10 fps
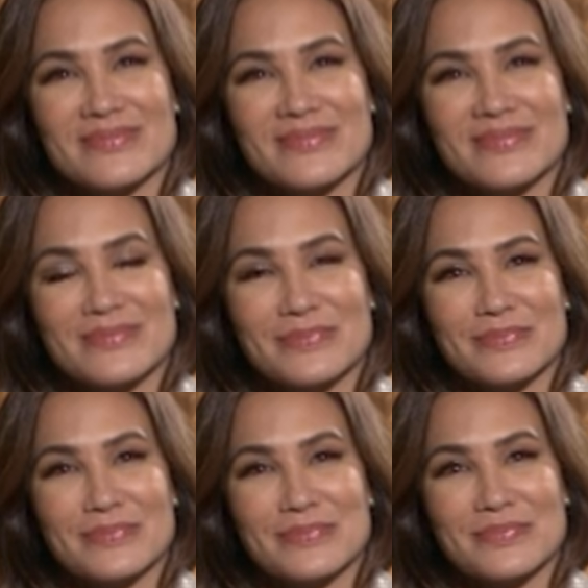
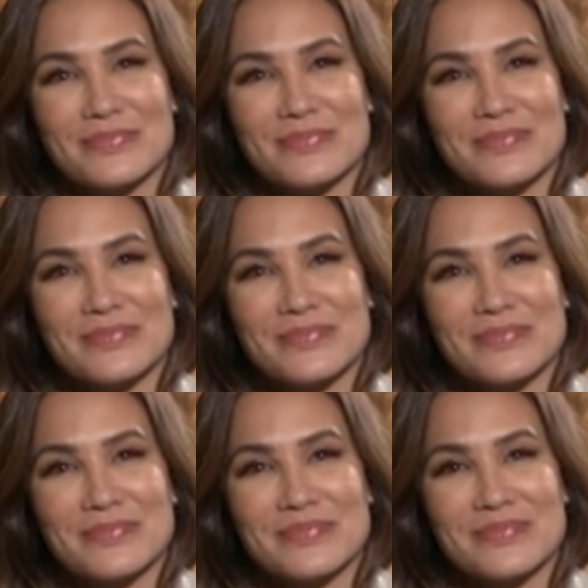
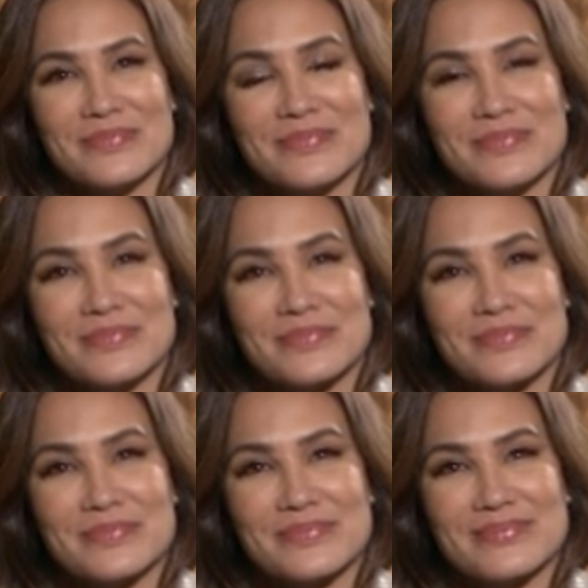
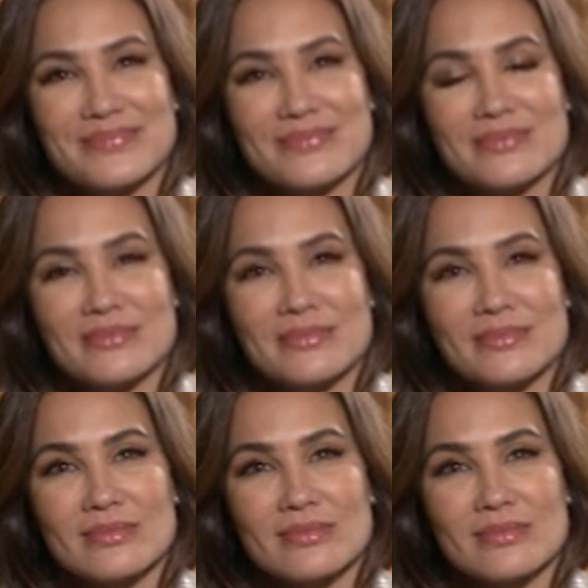
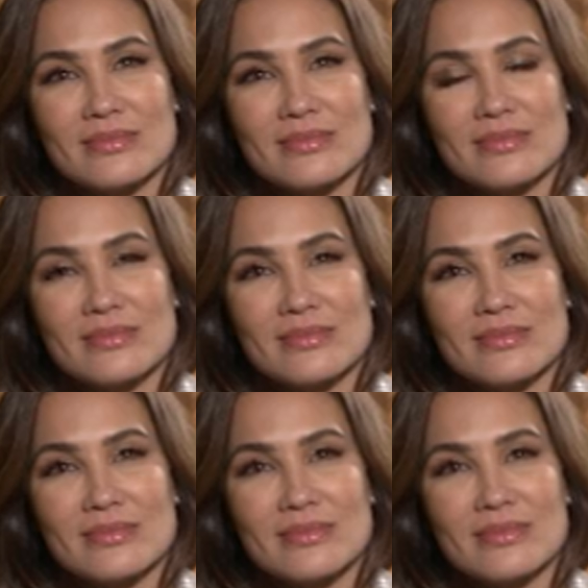
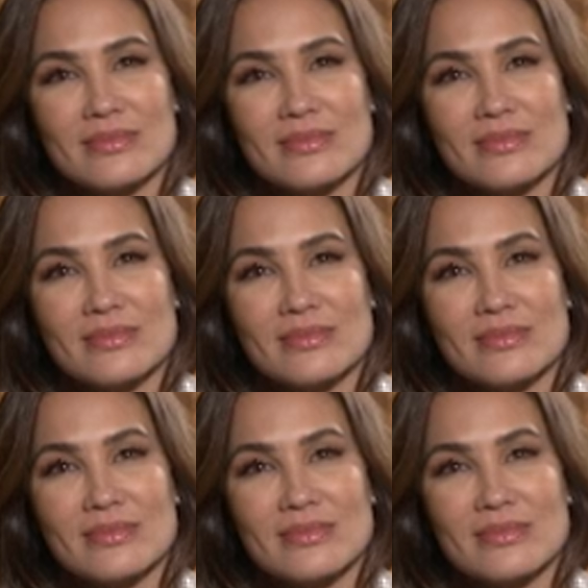
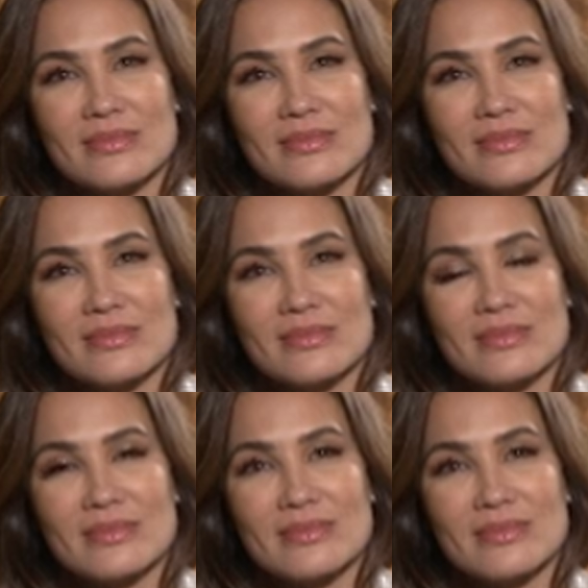
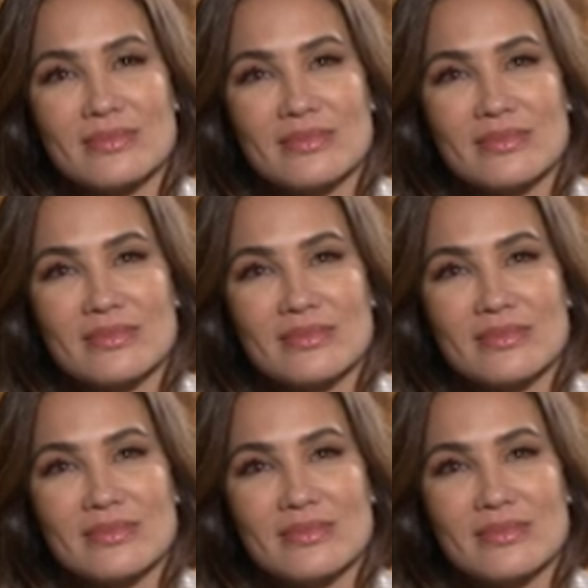
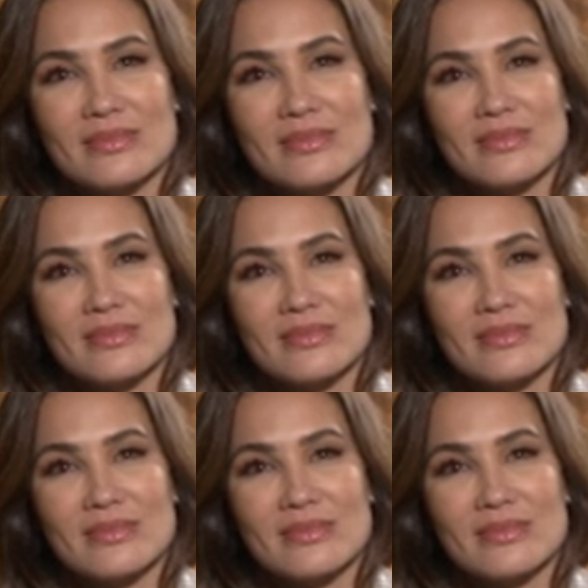The person shown says nothing.